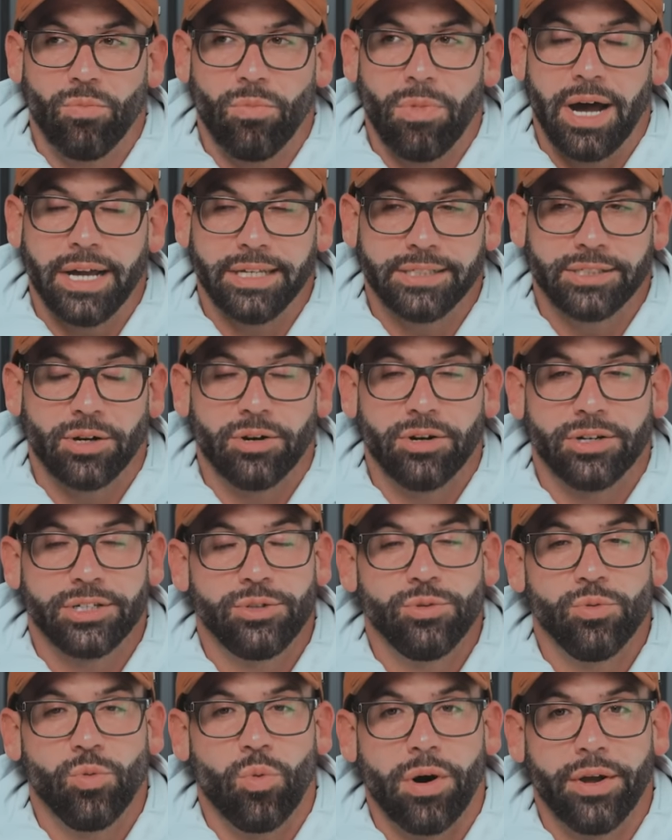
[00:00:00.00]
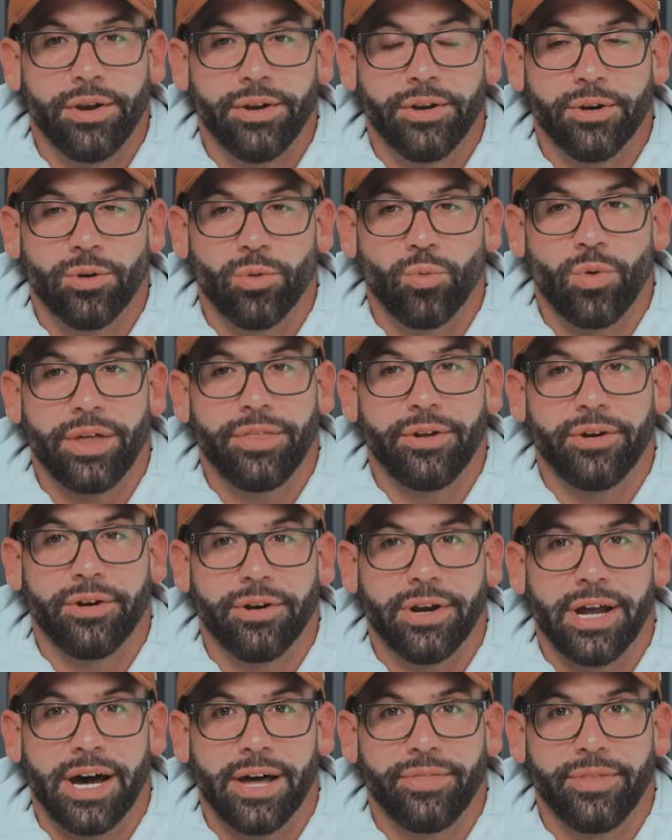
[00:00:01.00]
I start to wonder whether or
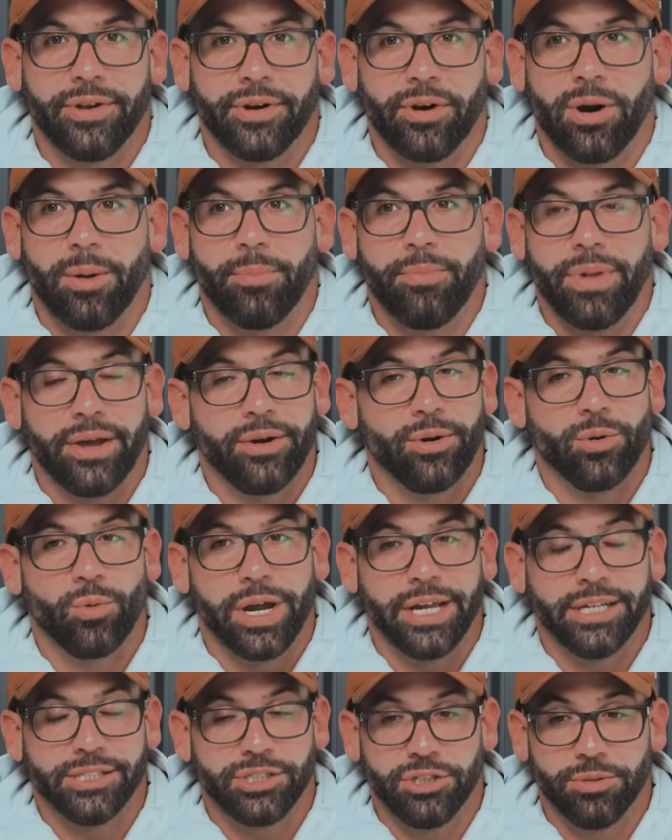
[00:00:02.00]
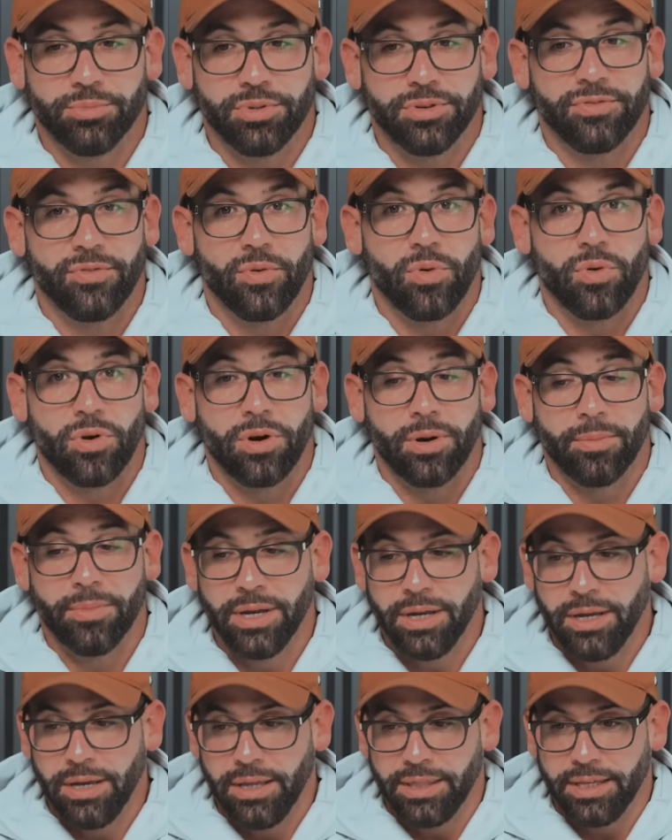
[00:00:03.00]
not there are better ways to perform
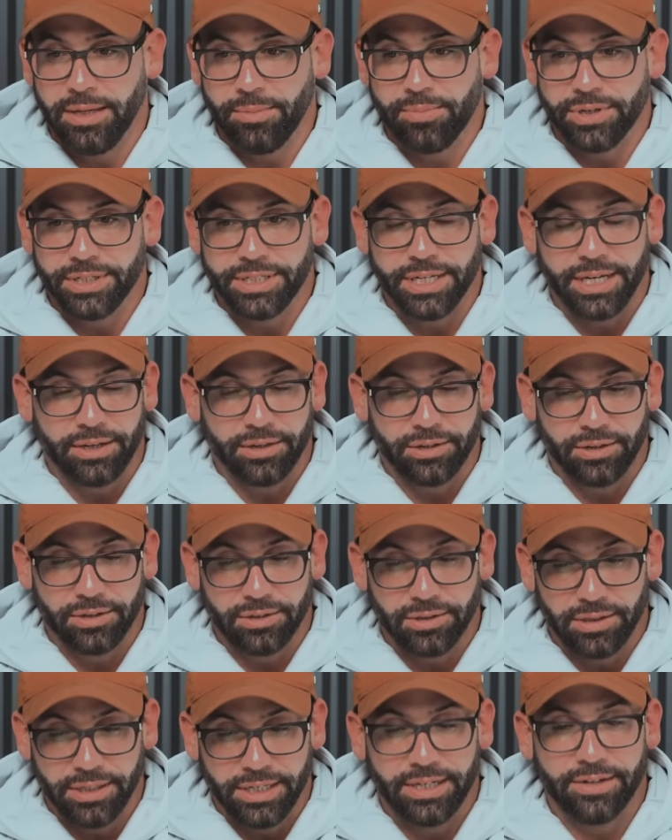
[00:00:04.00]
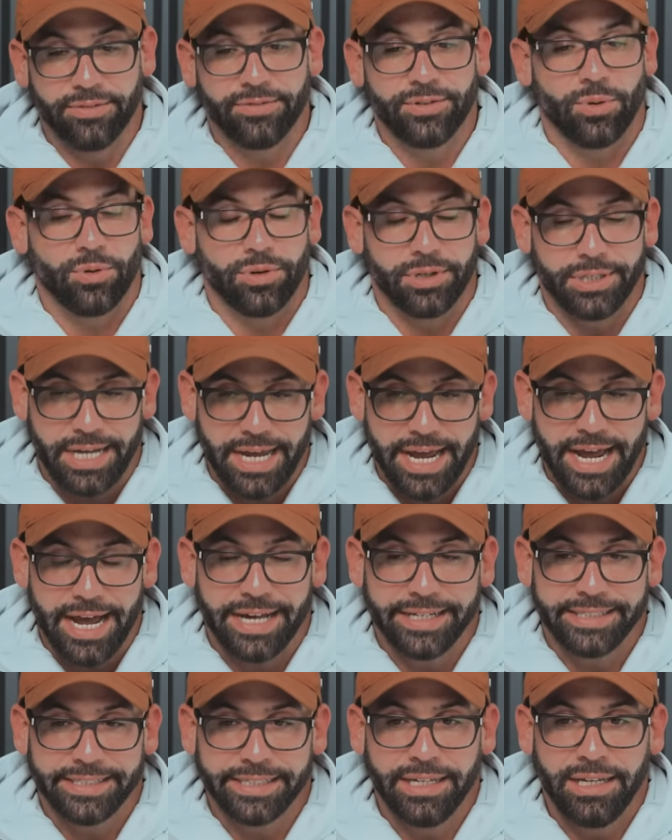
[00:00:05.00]
the particular lift or
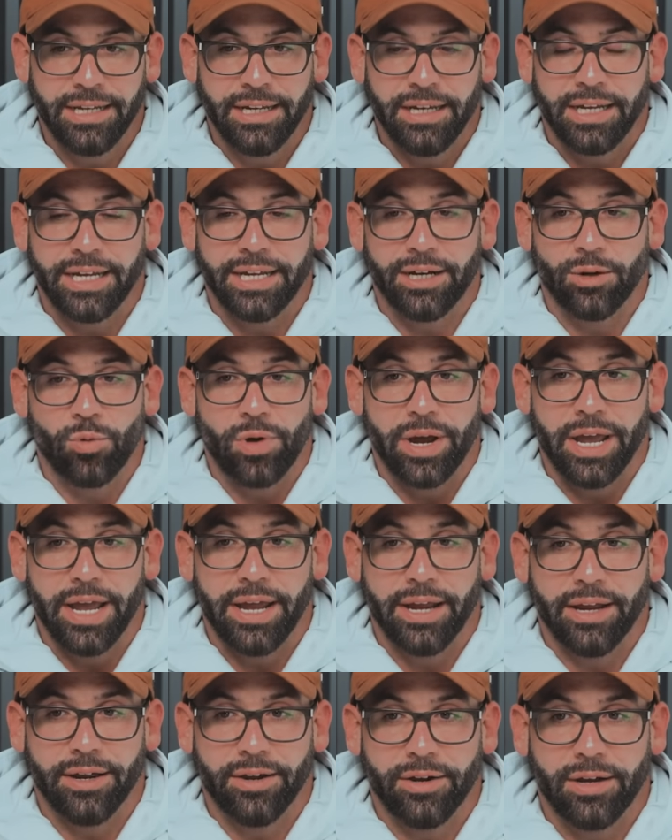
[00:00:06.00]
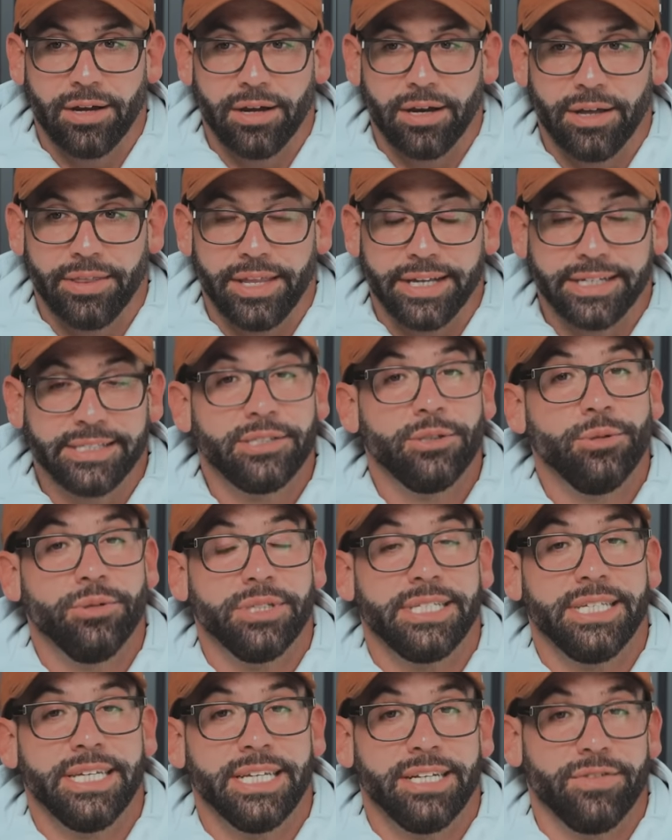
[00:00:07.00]
task in a way that
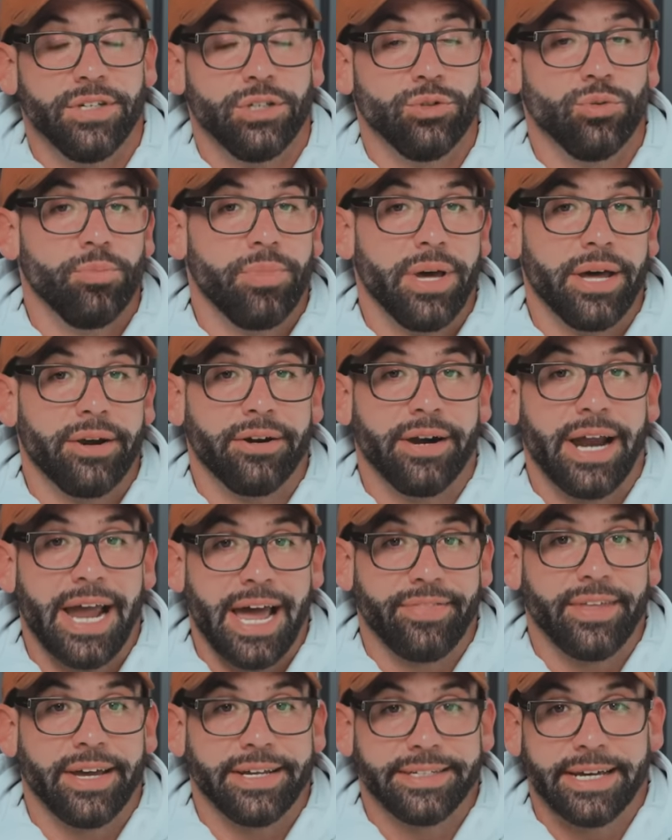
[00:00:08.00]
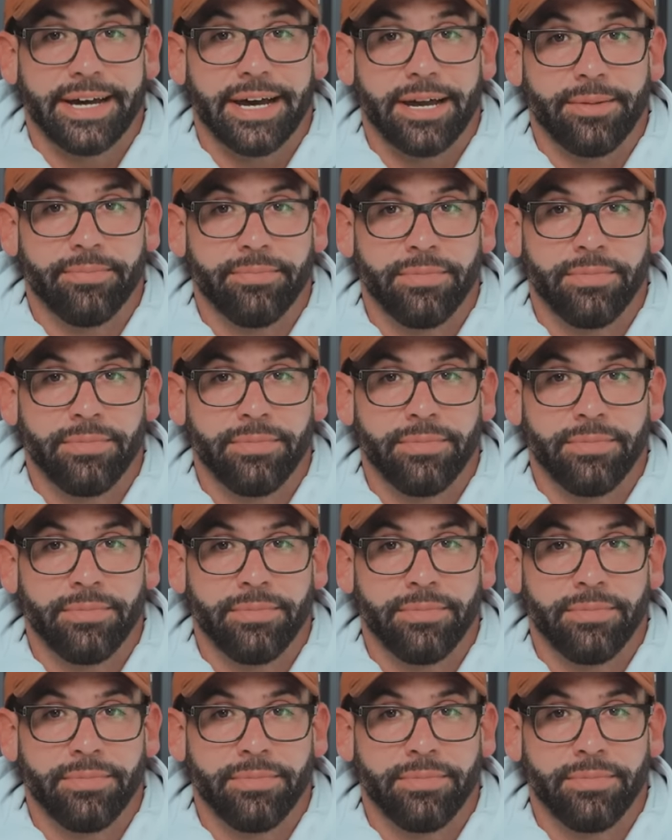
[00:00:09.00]
suits the individual better at that time.